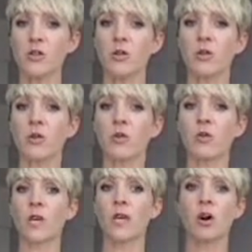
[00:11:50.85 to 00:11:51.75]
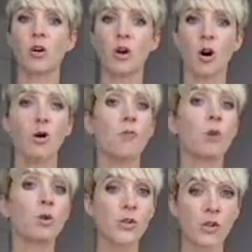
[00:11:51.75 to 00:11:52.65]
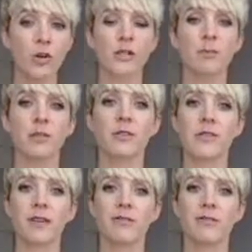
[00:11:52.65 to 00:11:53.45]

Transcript: So in Hong Kong, most hospitals have